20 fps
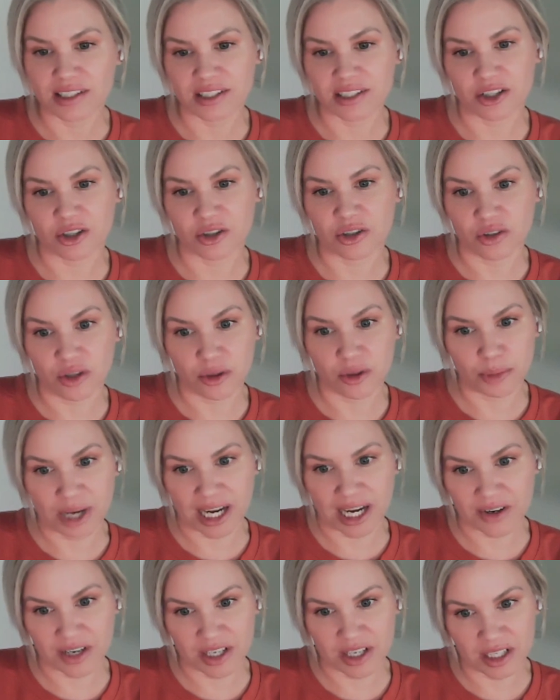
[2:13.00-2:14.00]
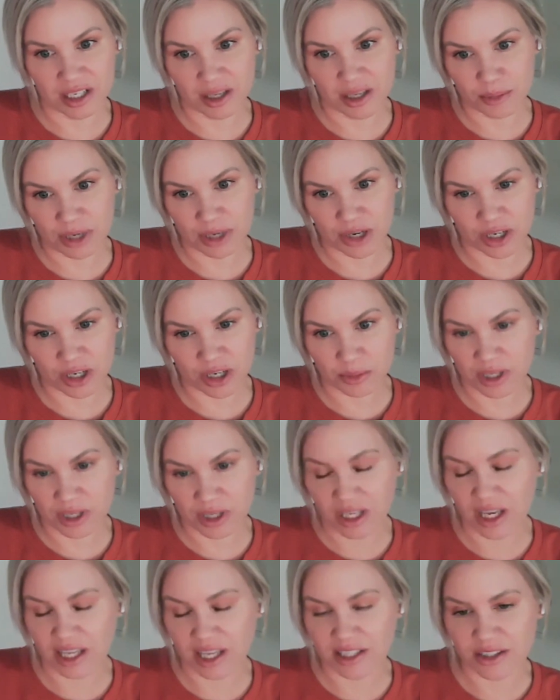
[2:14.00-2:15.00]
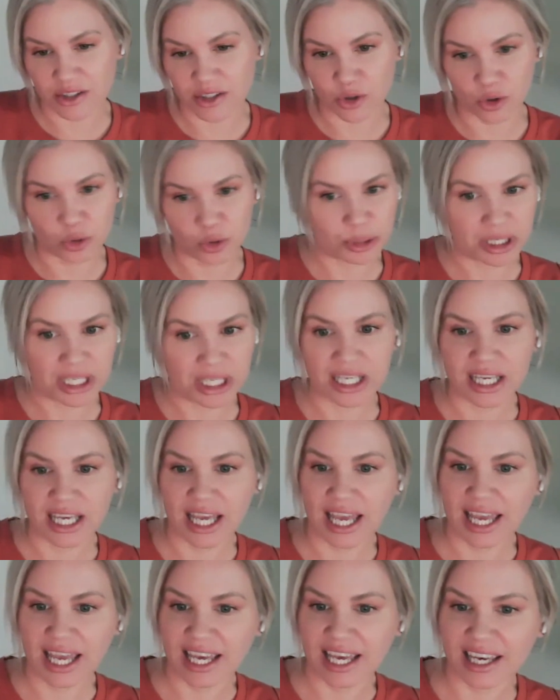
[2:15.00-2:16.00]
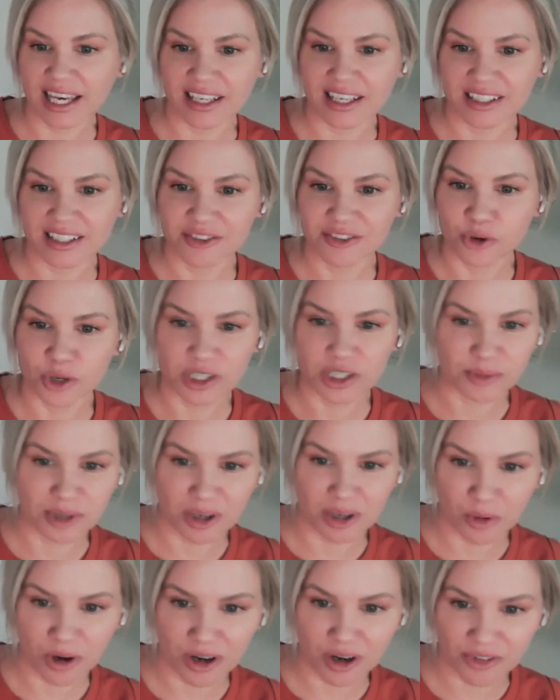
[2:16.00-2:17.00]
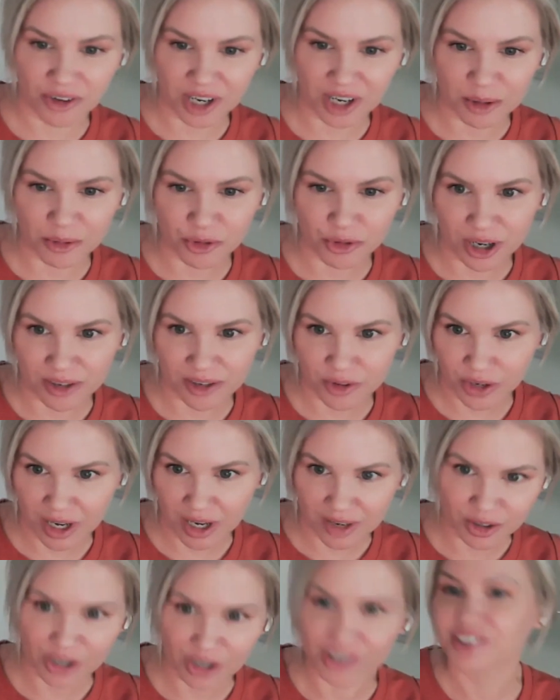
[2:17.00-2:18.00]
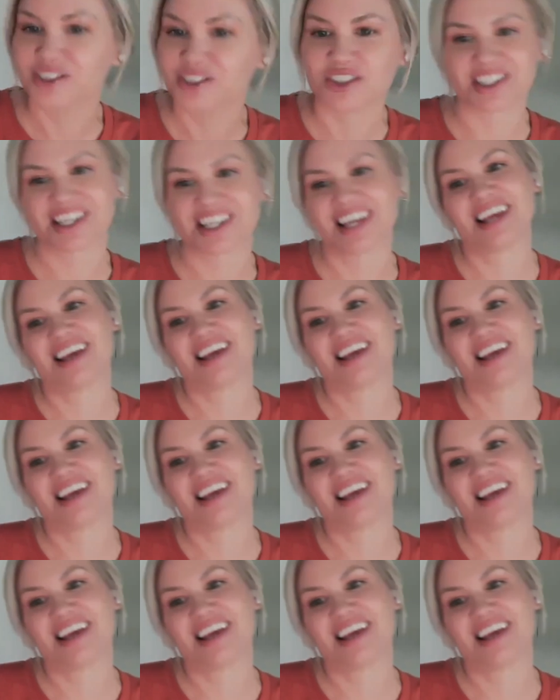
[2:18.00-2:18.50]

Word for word: until Byron married me and stole me and forced me to work for him forever and ever. Just